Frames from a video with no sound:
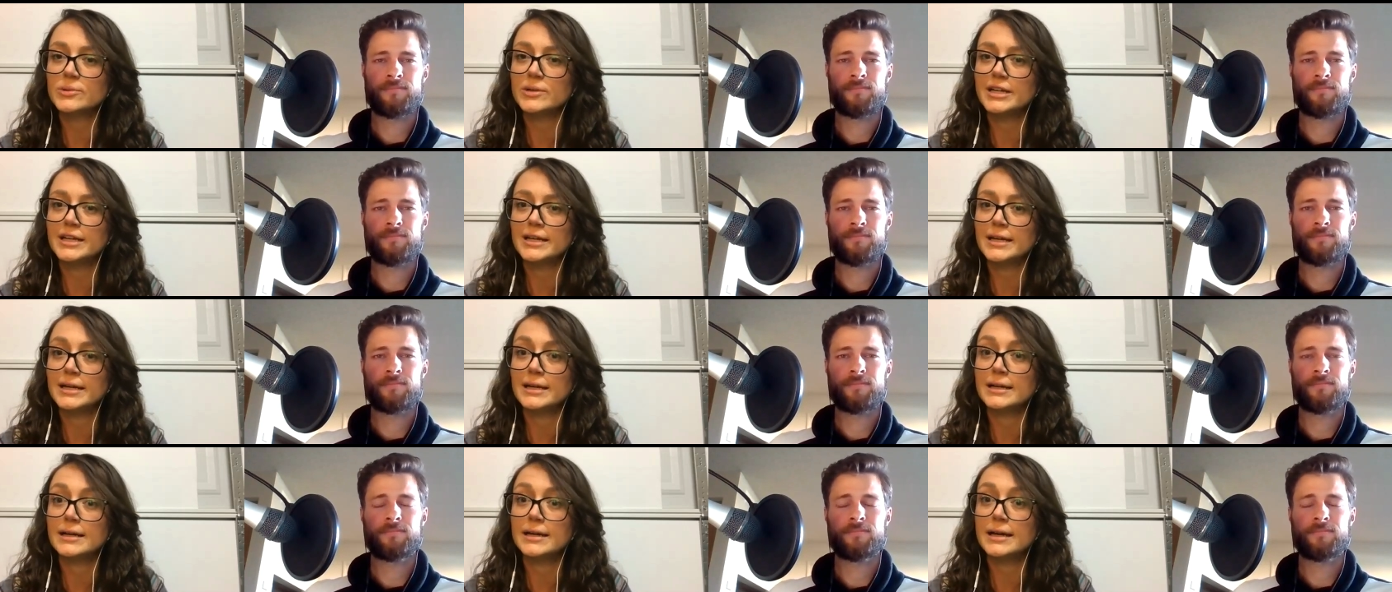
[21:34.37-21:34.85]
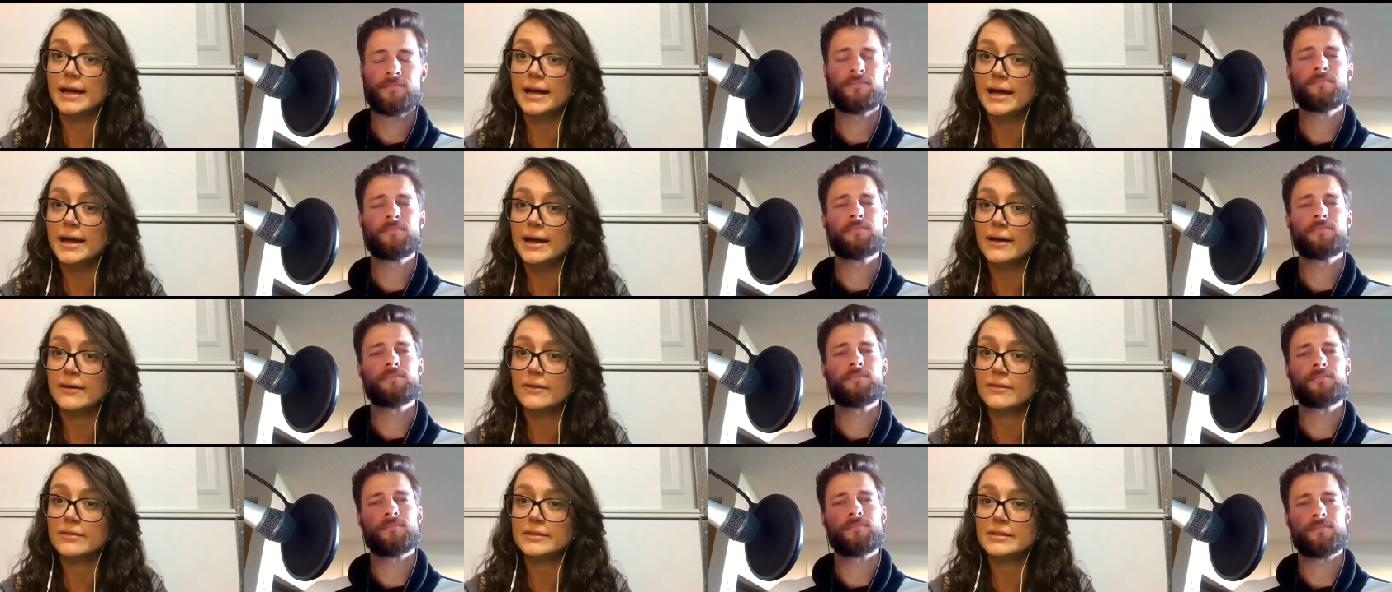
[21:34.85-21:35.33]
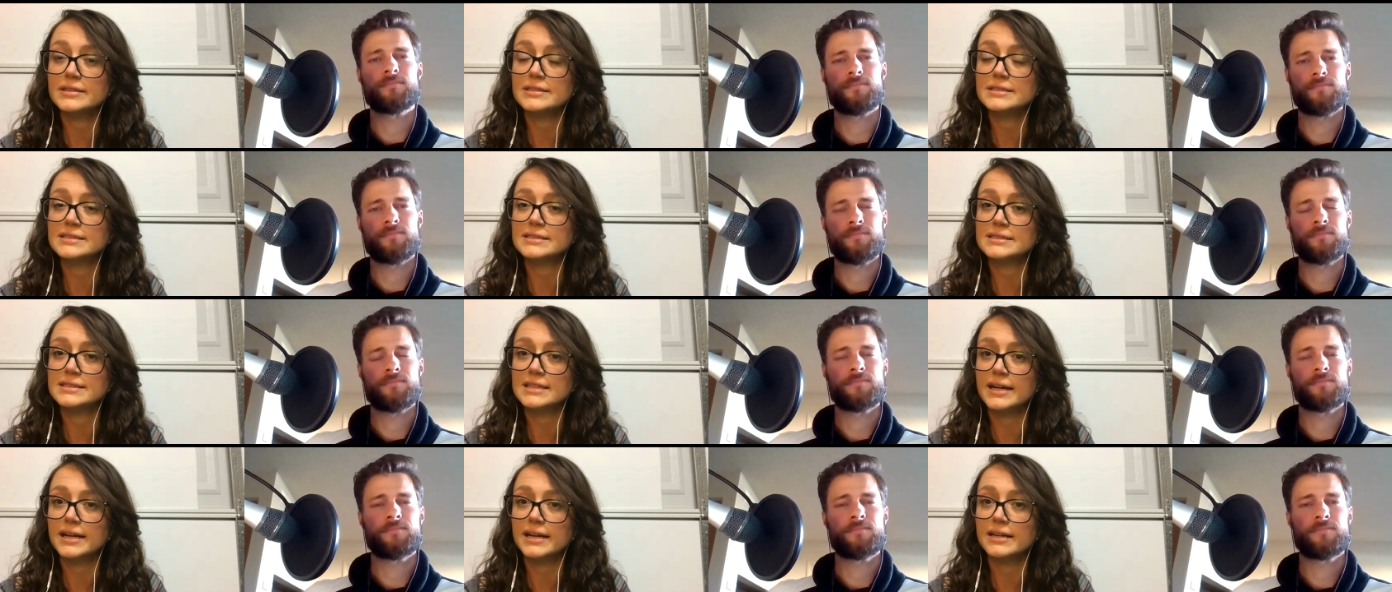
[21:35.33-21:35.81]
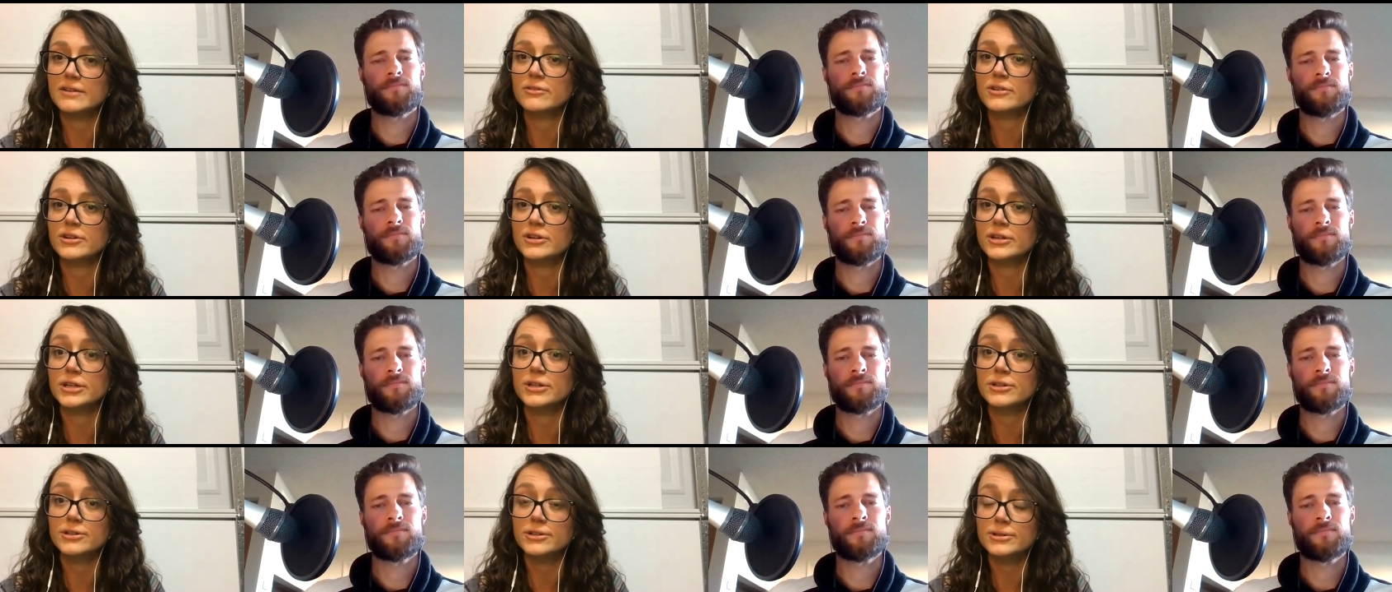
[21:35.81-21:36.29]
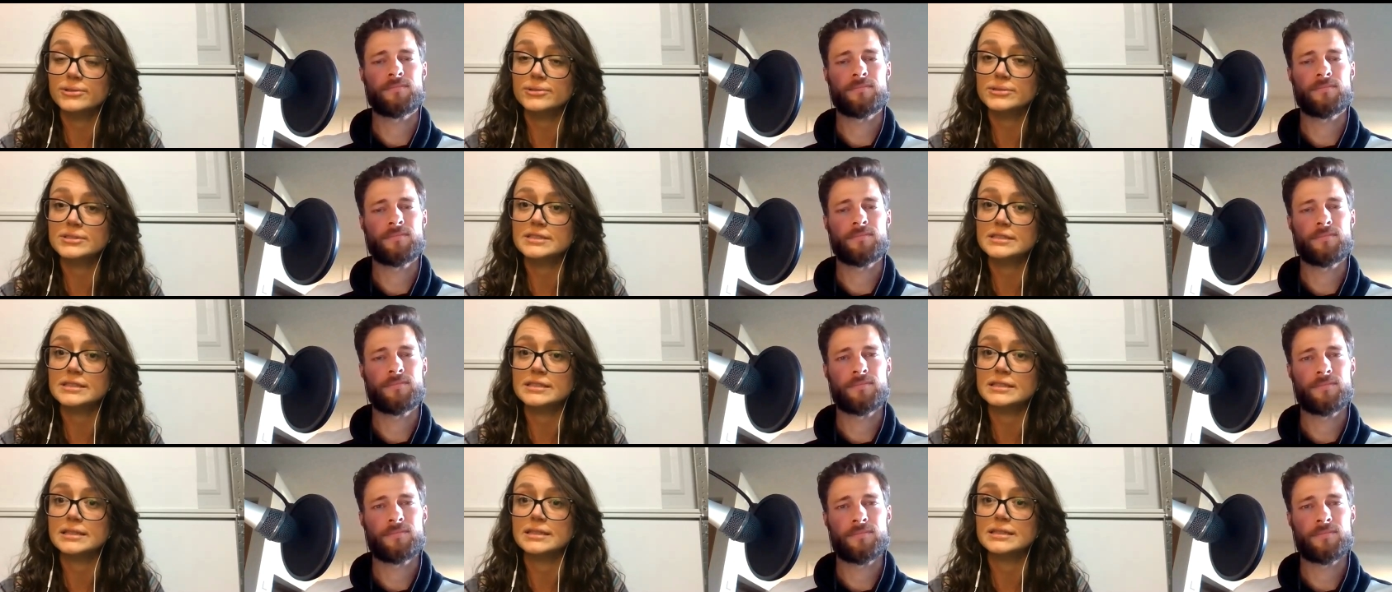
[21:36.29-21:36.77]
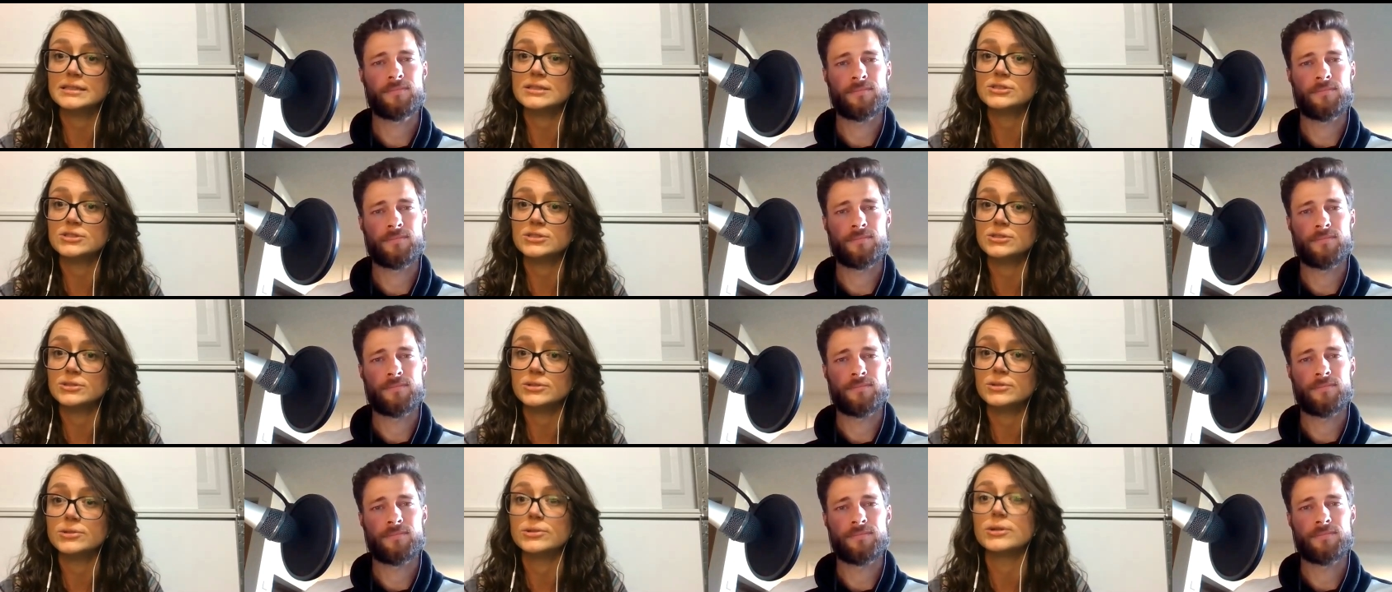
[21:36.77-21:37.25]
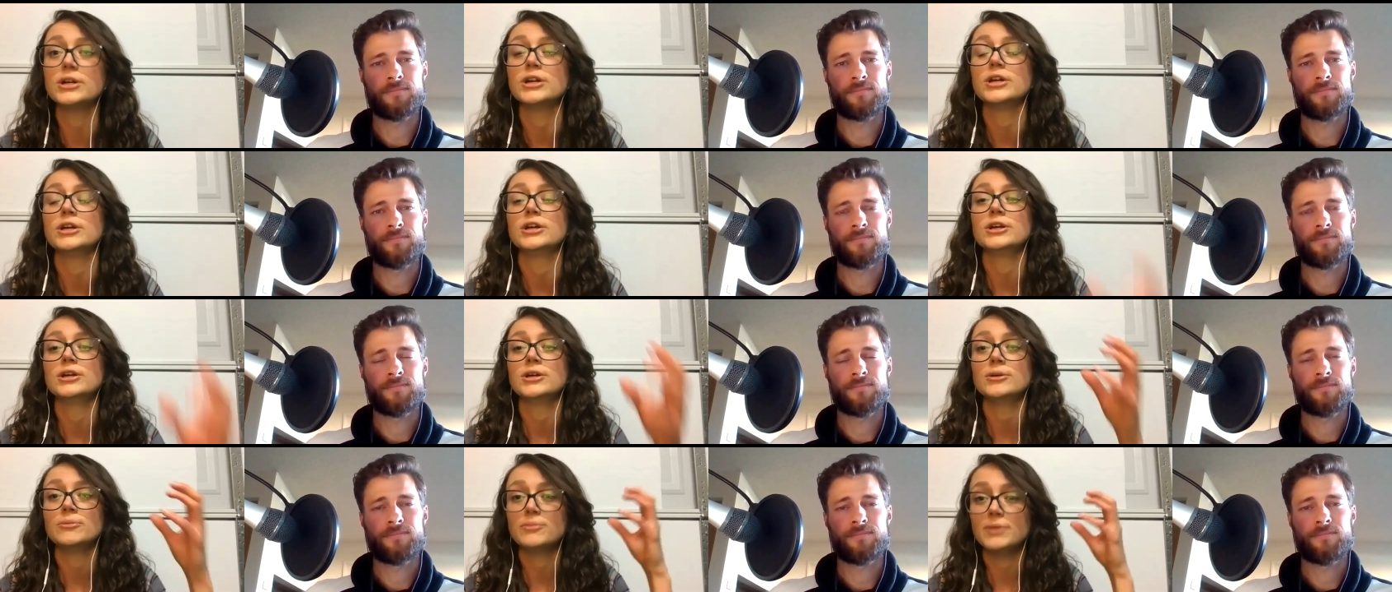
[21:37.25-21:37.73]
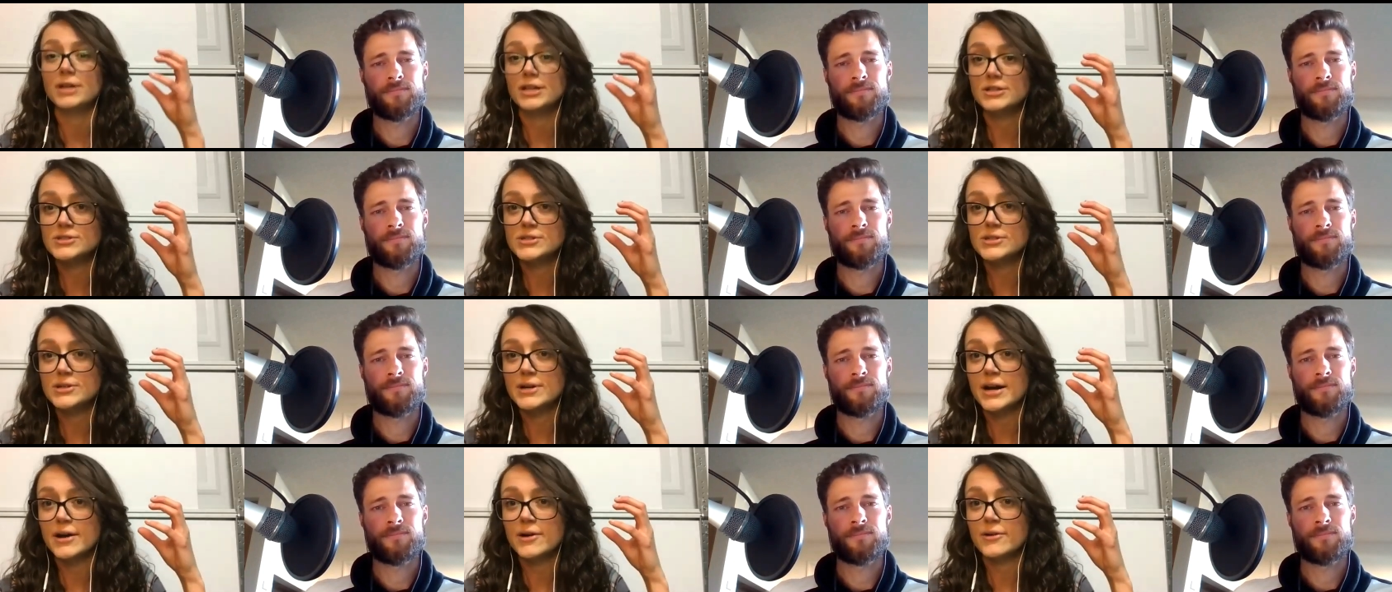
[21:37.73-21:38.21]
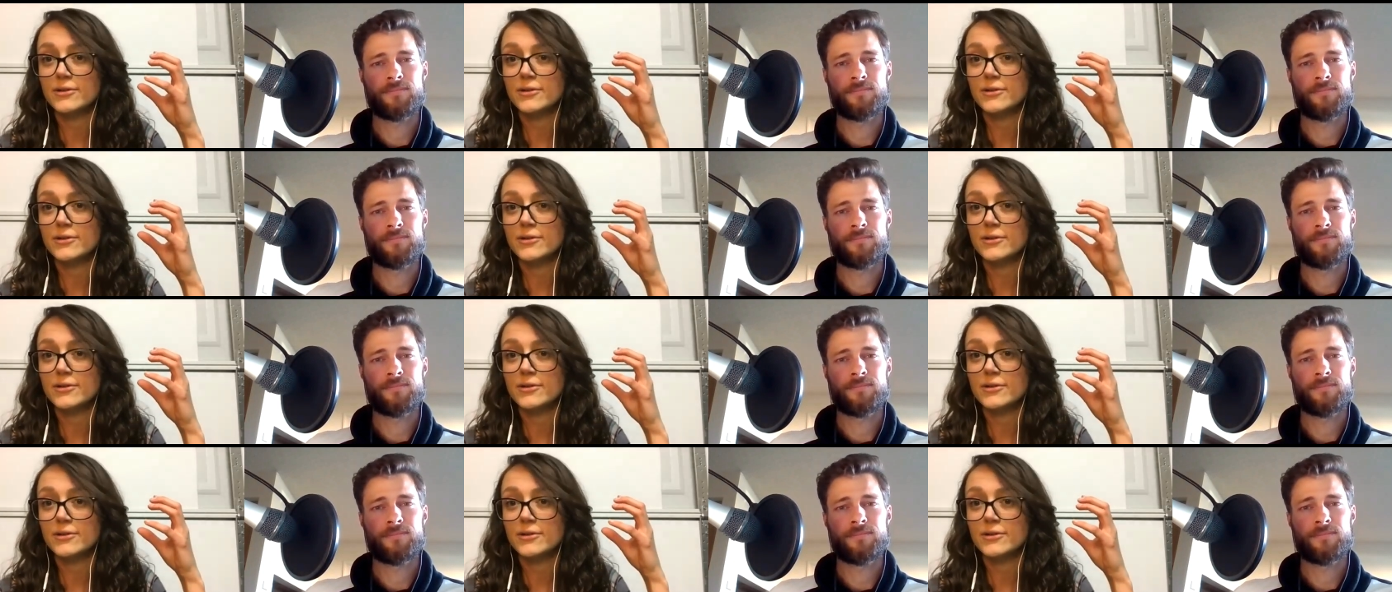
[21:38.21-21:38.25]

Speaker 1: And gut health is tied very closely to mental health.